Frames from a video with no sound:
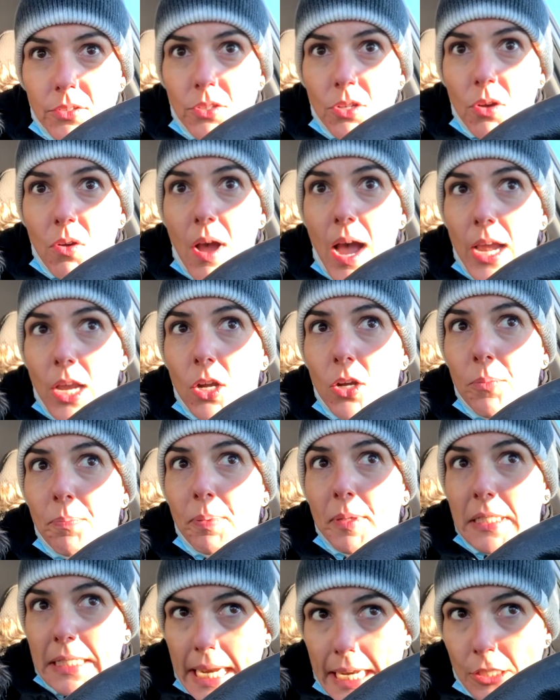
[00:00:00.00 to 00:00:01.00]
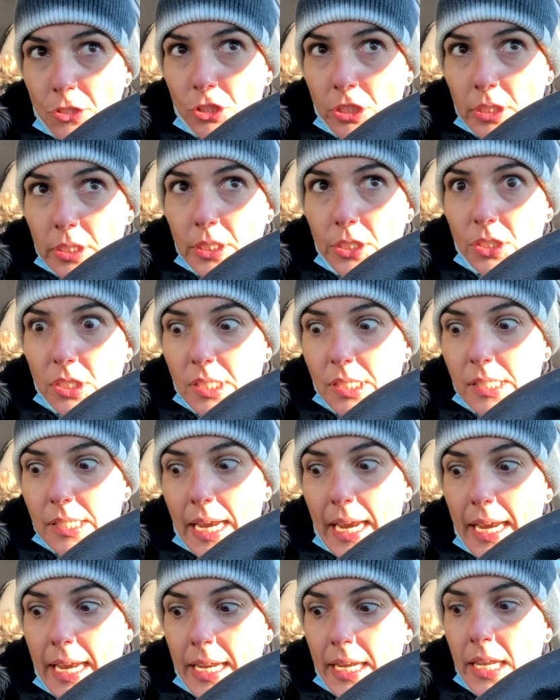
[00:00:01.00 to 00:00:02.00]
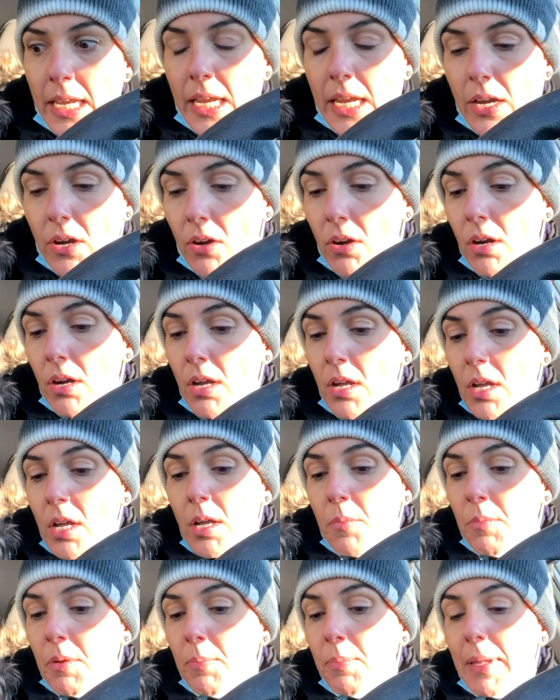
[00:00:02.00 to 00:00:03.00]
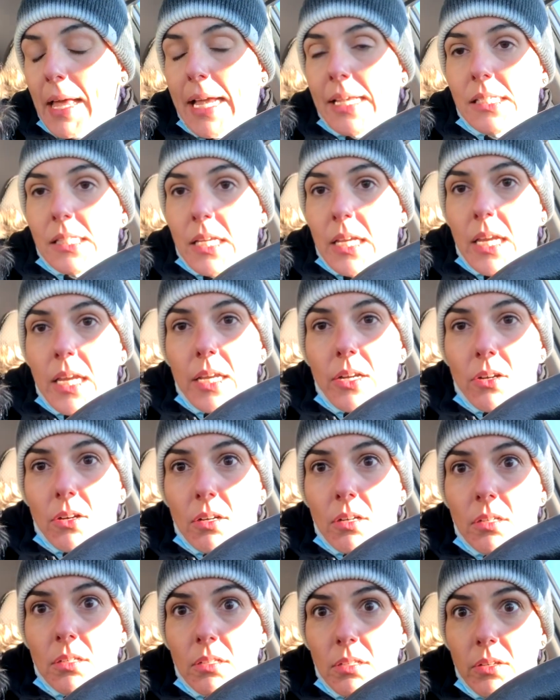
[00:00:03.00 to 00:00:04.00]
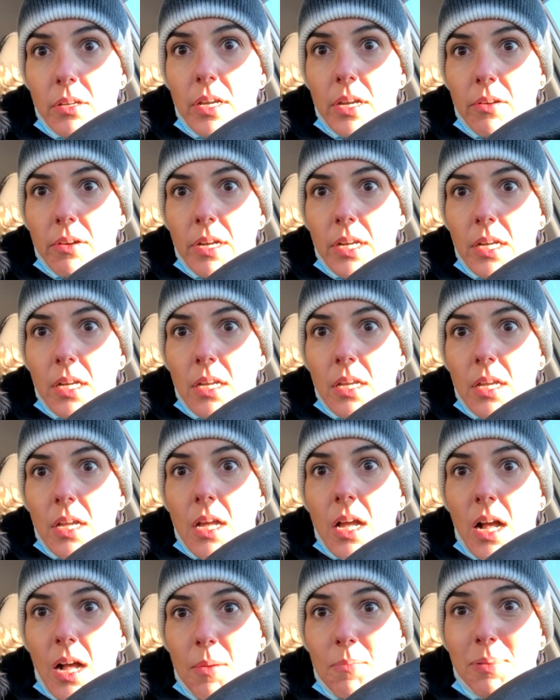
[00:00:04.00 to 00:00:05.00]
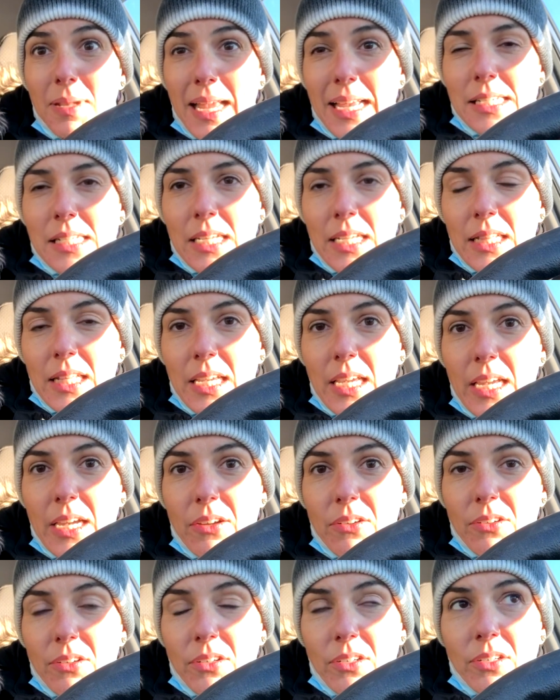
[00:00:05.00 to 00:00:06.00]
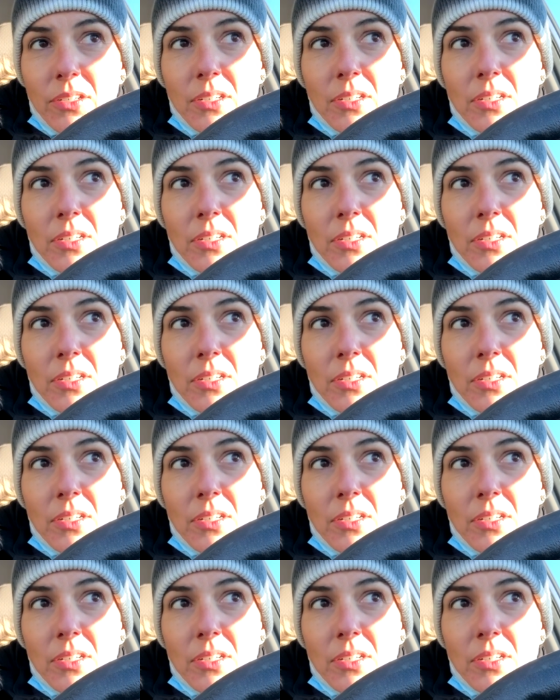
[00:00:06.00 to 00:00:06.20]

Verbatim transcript: So I could potentially just stay in here. Let me blast the heater. You hear it? I'm blasting the heater.